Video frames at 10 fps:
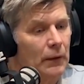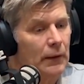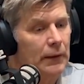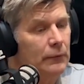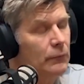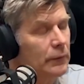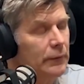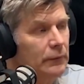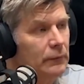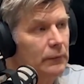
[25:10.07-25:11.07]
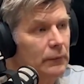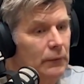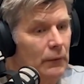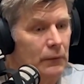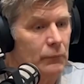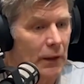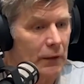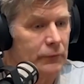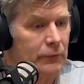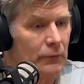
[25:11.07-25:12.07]
Equally, and we have
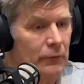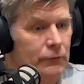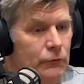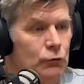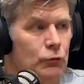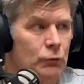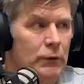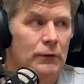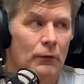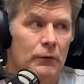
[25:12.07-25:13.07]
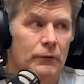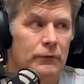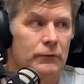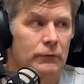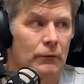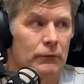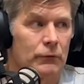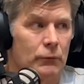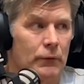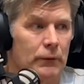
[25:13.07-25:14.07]
to acknowledge, do we know this is going to
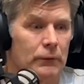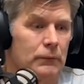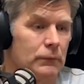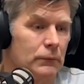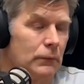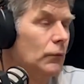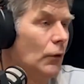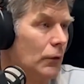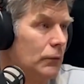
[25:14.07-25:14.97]
work? No.